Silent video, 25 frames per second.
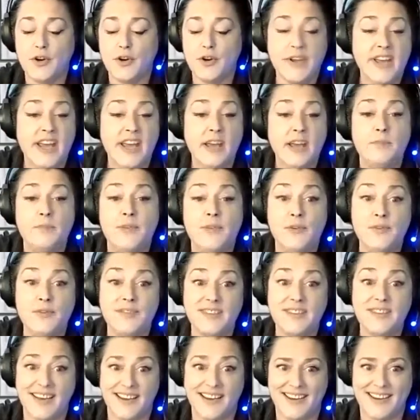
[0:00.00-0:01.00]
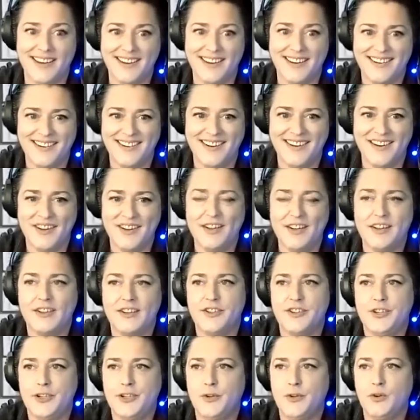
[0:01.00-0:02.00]
create music,
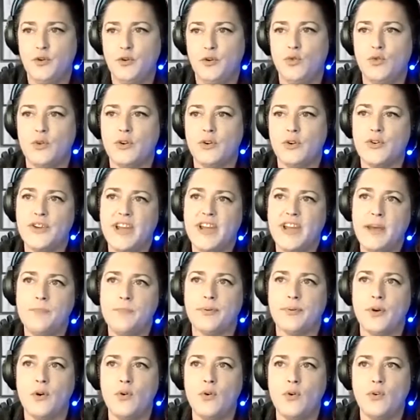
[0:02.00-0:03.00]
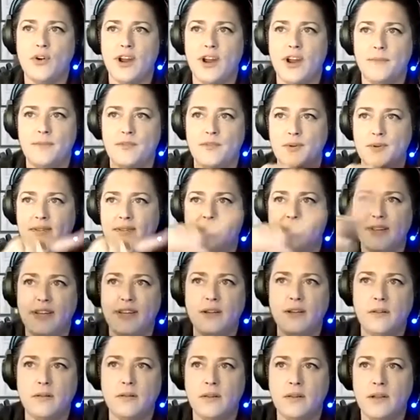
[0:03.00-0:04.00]
to create programs with
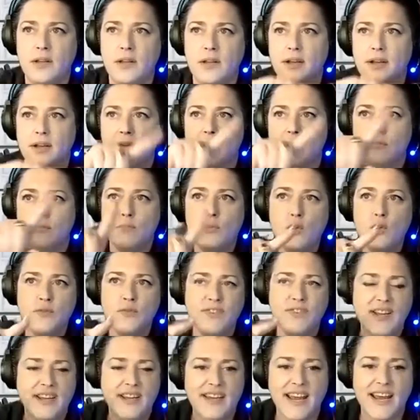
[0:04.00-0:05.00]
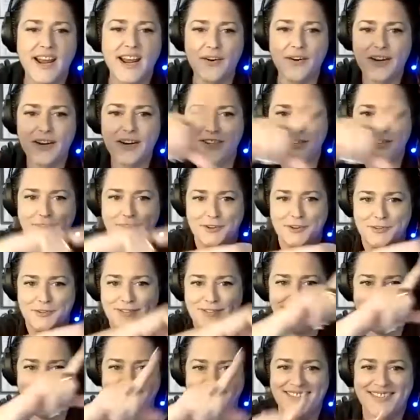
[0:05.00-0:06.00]
little moving
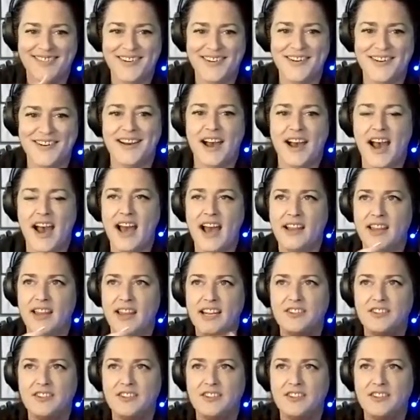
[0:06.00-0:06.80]
characters. I